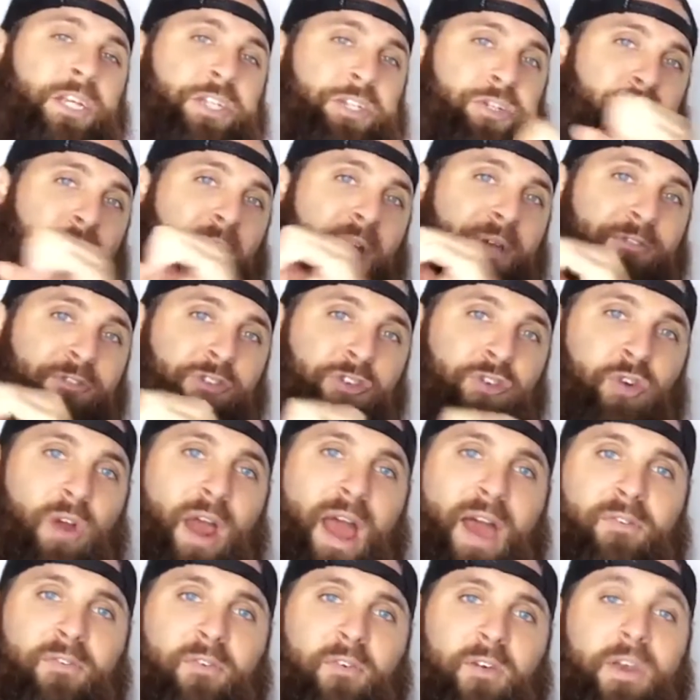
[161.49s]
drive
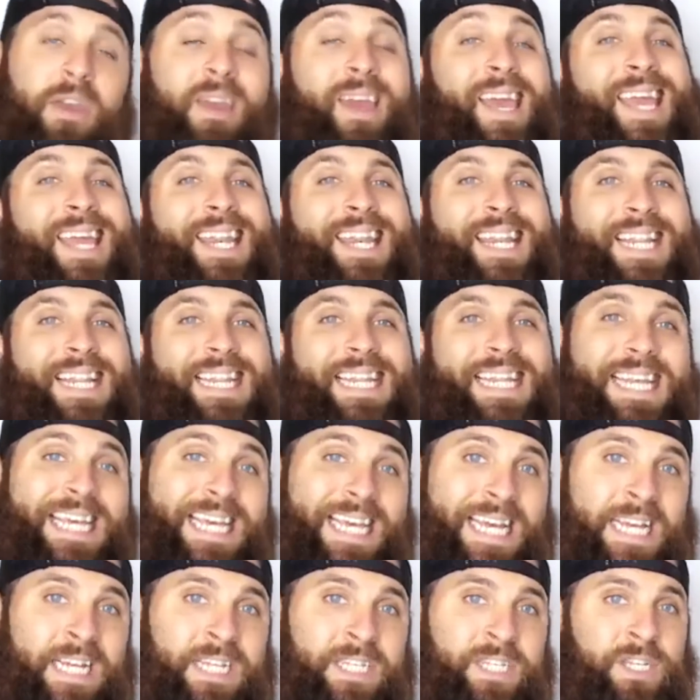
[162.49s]
traffic and
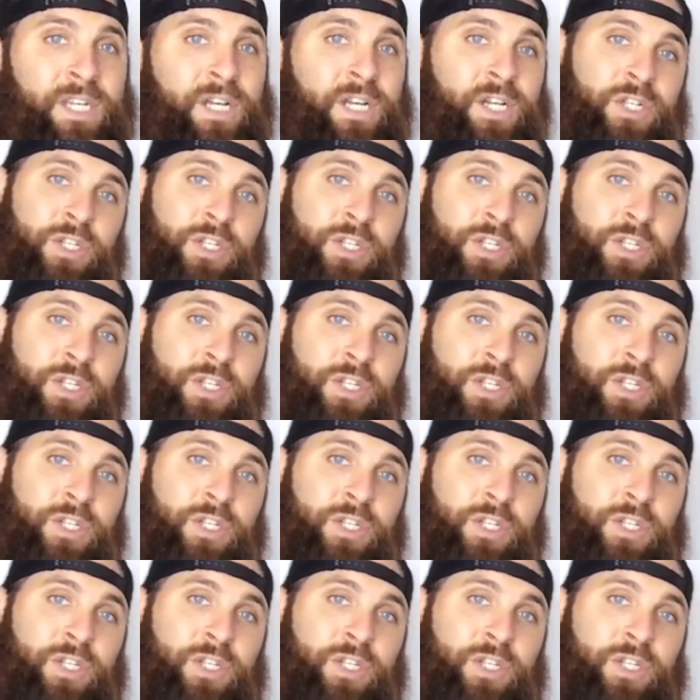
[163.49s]
leads